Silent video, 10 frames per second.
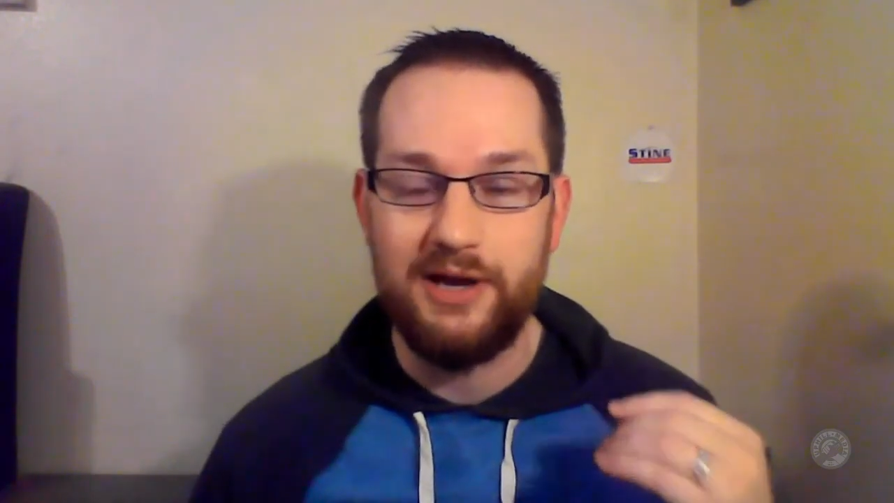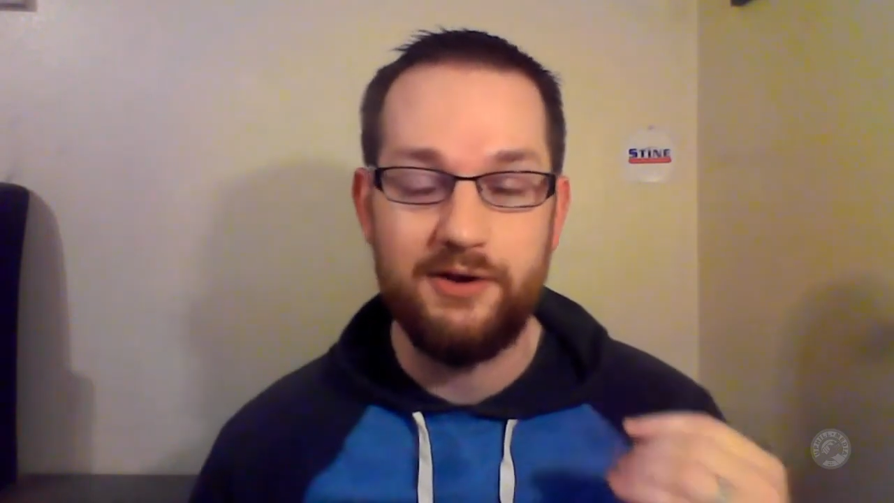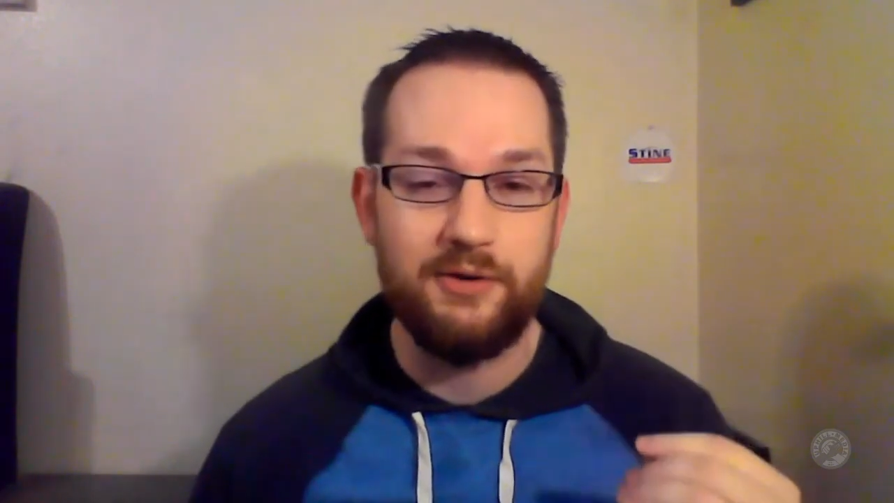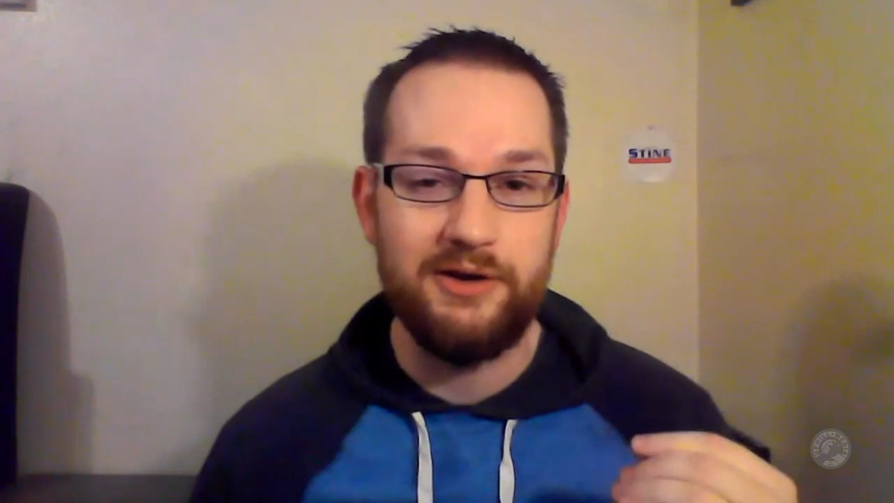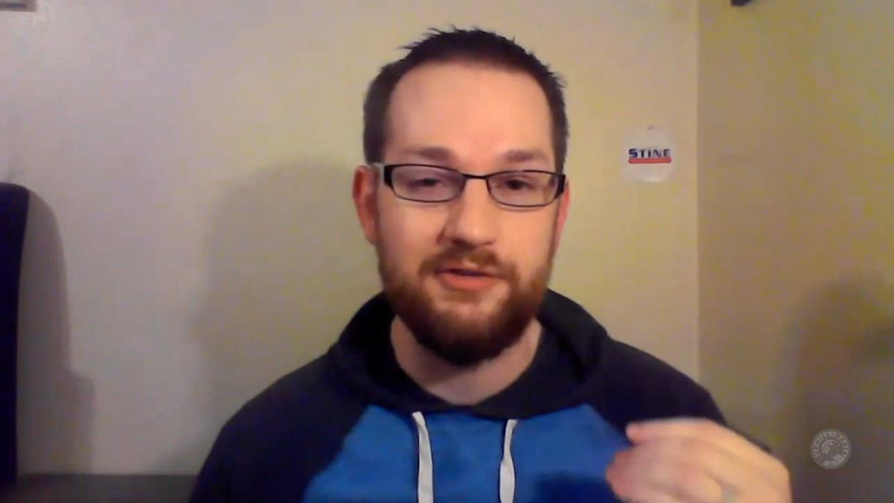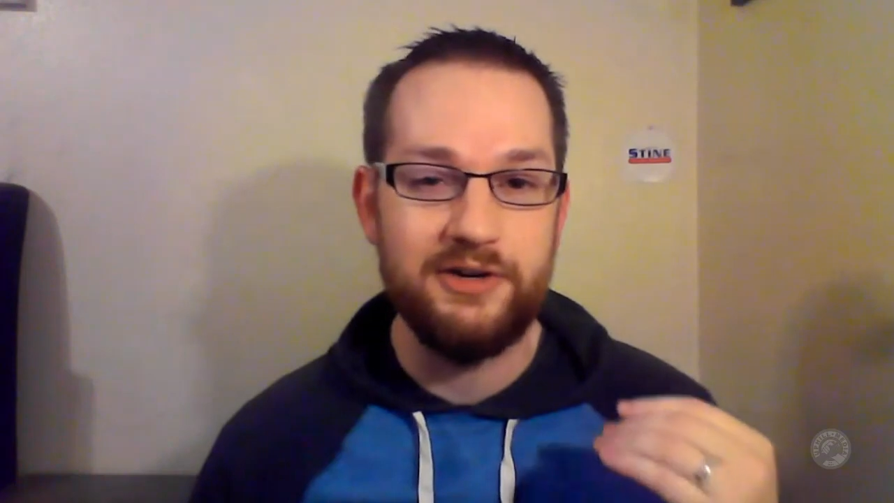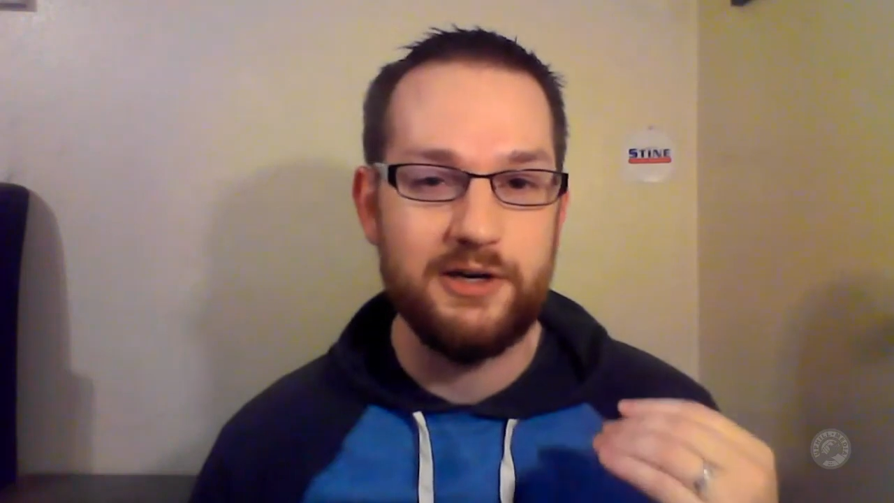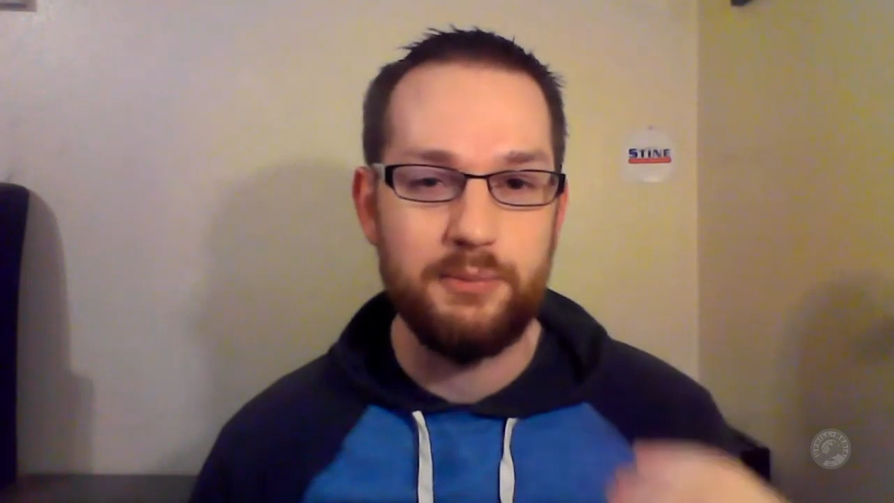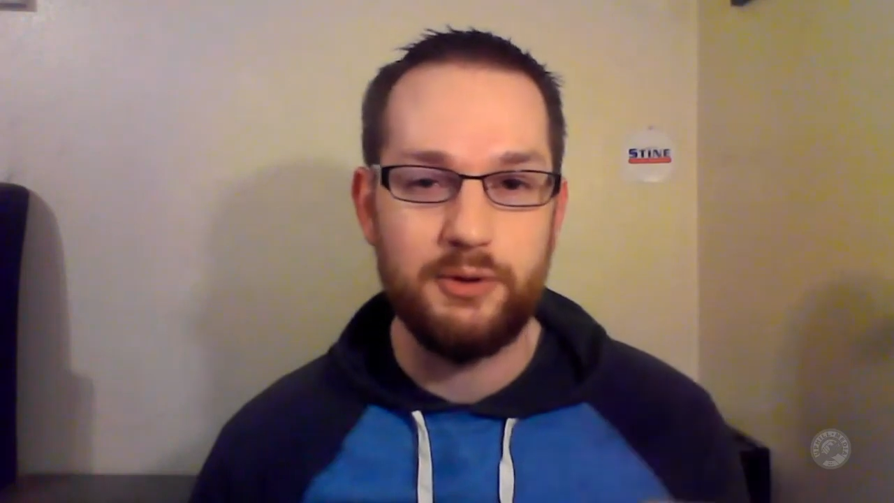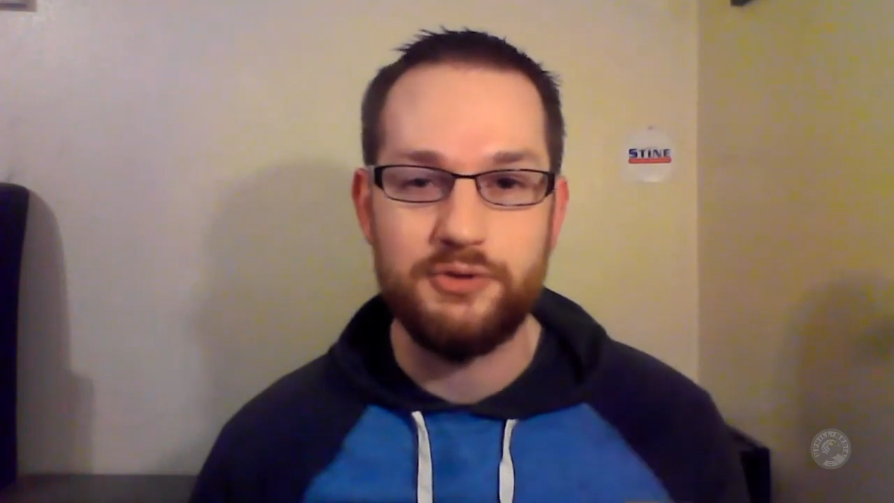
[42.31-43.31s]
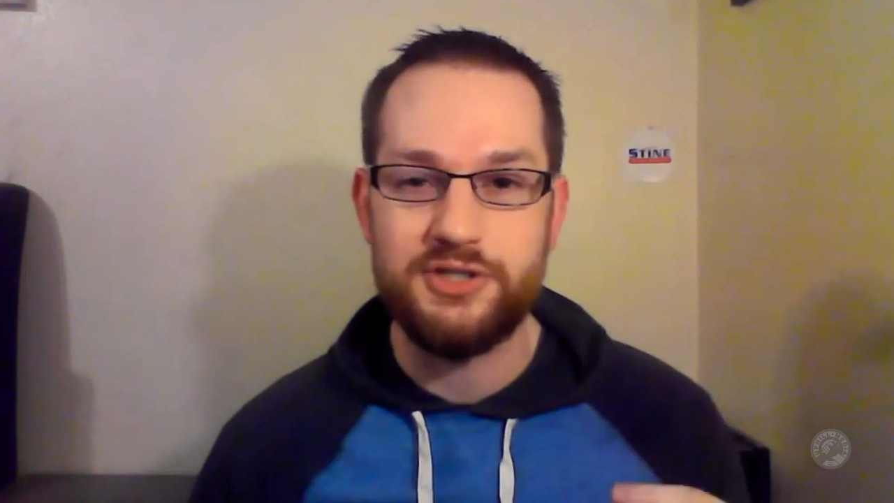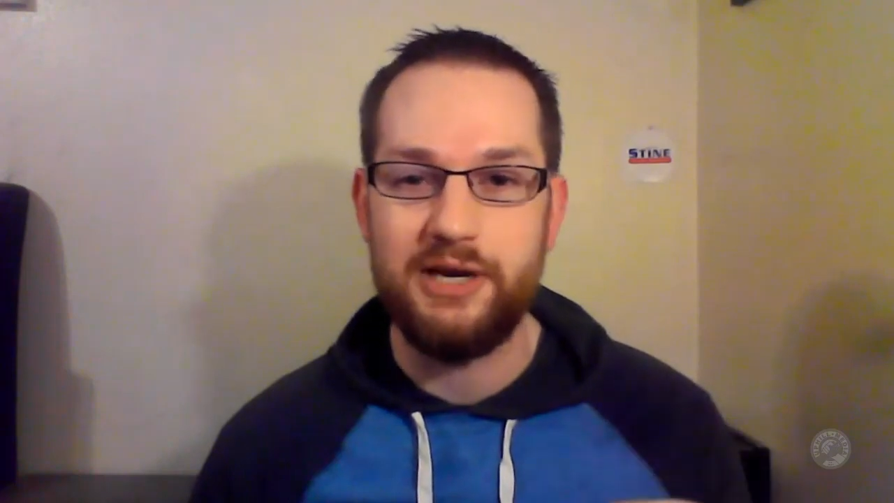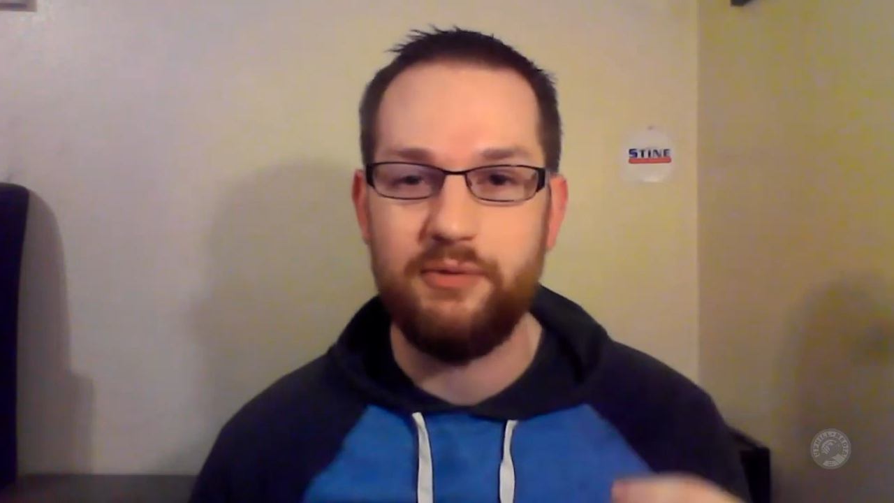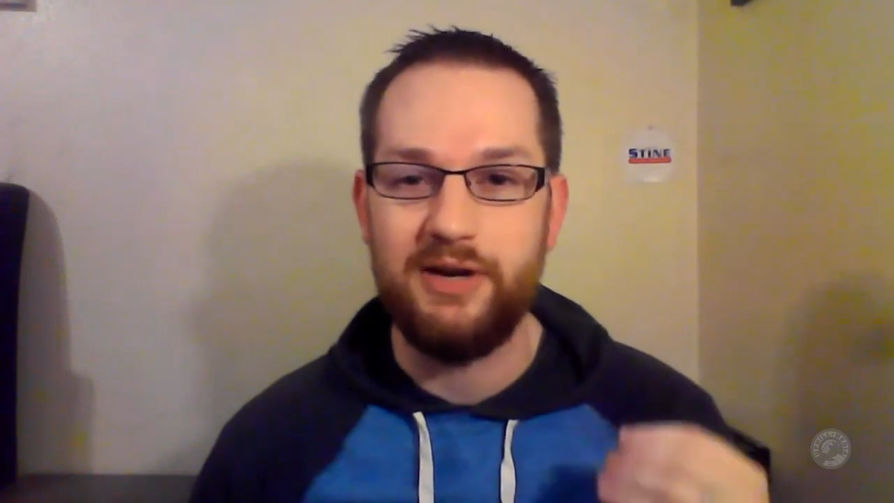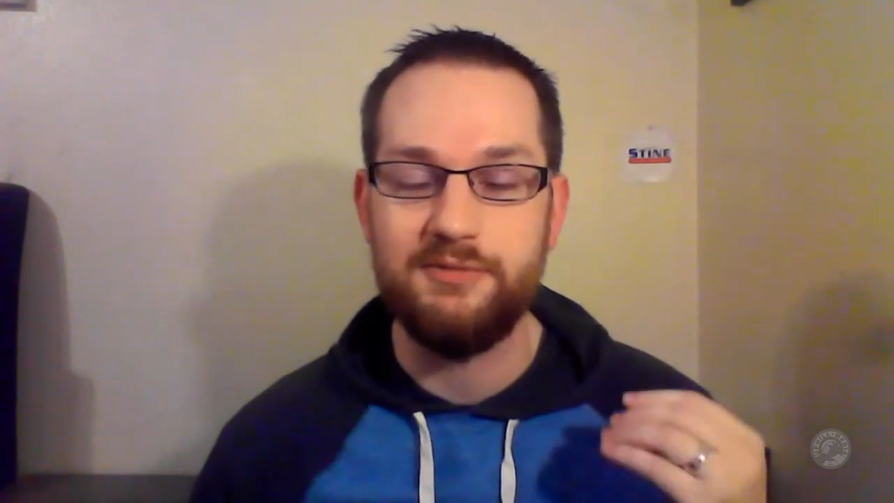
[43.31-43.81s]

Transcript: we have, even in a blue state,